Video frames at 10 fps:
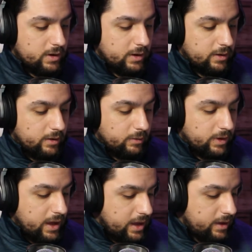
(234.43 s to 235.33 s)
Click on
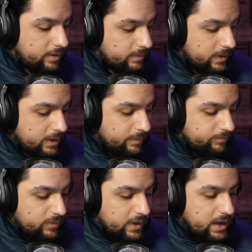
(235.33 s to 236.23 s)
OK,
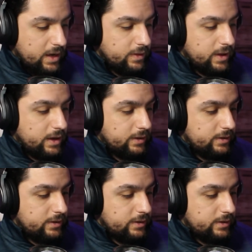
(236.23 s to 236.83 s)
and then